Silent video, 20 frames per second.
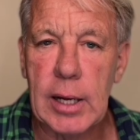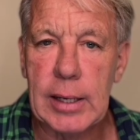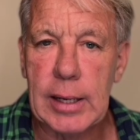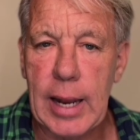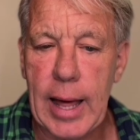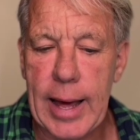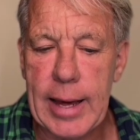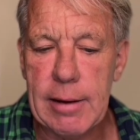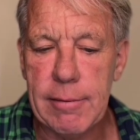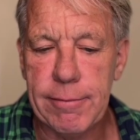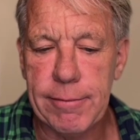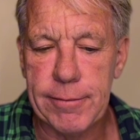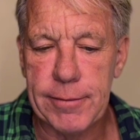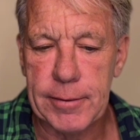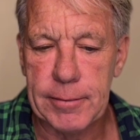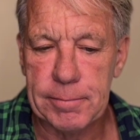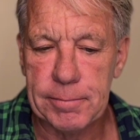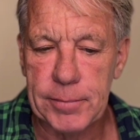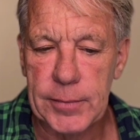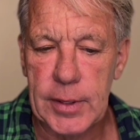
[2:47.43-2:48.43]
life,
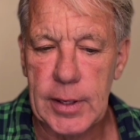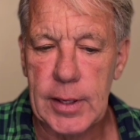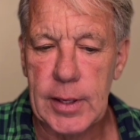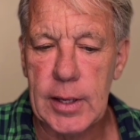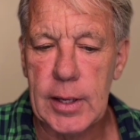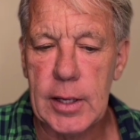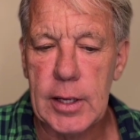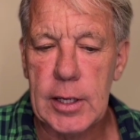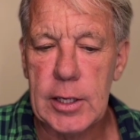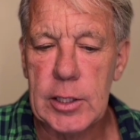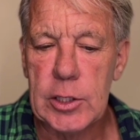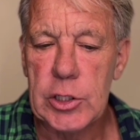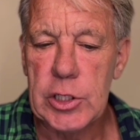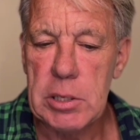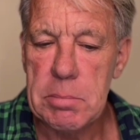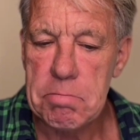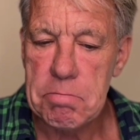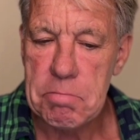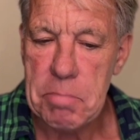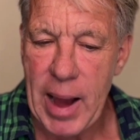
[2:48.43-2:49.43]

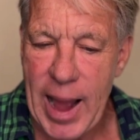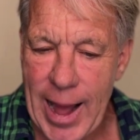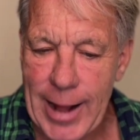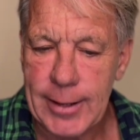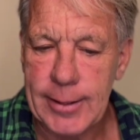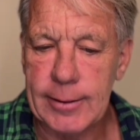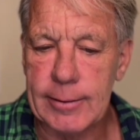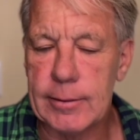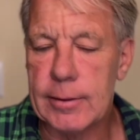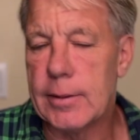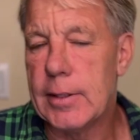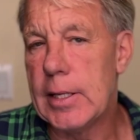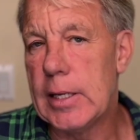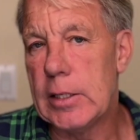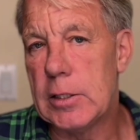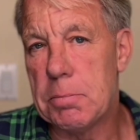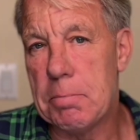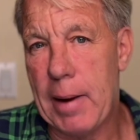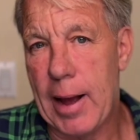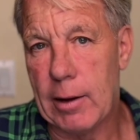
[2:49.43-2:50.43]
she battled
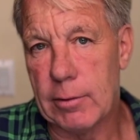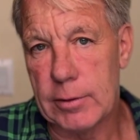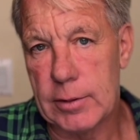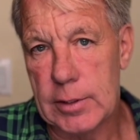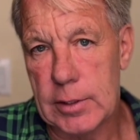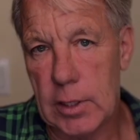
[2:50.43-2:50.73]
these bouts